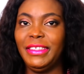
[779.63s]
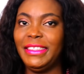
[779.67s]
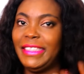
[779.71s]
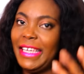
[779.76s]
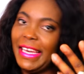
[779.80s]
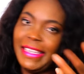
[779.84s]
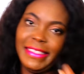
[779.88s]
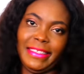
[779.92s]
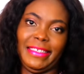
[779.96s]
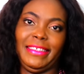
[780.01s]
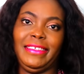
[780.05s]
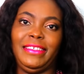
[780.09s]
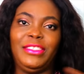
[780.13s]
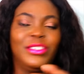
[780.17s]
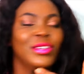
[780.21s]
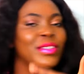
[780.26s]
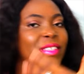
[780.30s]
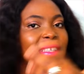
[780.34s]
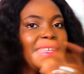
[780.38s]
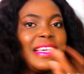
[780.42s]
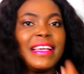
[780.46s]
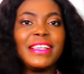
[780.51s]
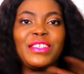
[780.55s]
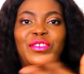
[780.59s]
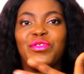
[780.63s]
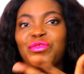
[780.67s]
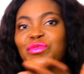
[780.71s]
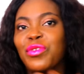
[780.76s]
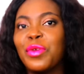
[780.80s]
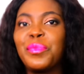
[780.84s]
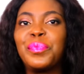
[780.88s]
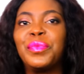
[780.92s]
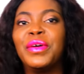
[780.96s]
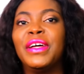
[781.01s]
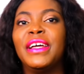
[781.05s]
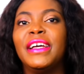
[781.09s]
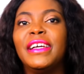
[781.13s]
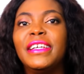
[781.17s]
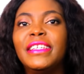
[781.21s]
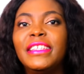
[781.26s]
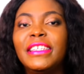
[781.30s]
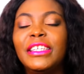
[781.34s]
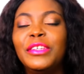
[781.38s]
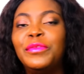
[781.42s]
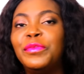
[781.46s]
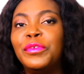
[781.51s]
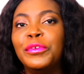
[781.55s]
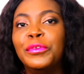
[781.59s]
Guess, just guess, drop
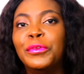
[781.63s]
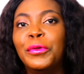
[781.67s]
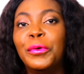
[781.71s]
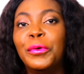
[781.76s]
if you